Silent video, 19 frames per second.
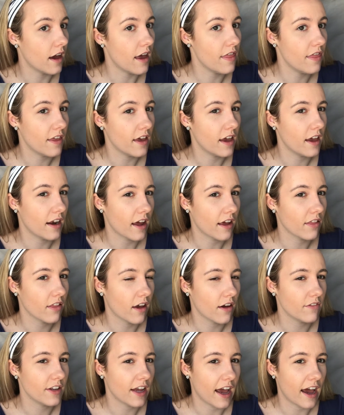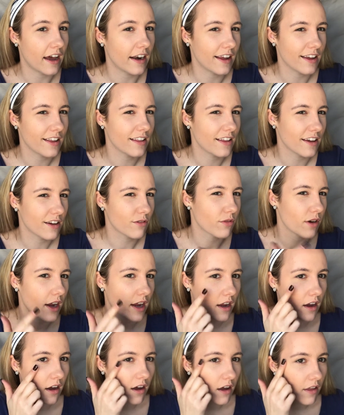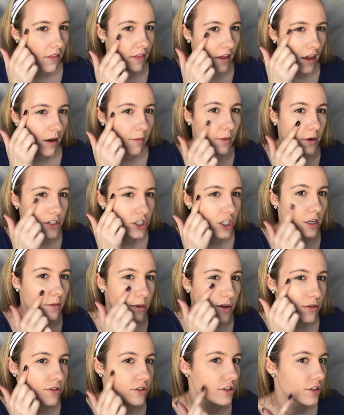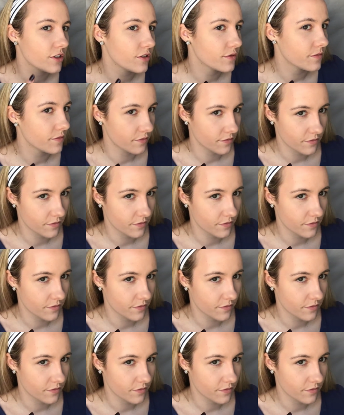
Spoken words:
And then I love to add it like right on the upper cheekbones too.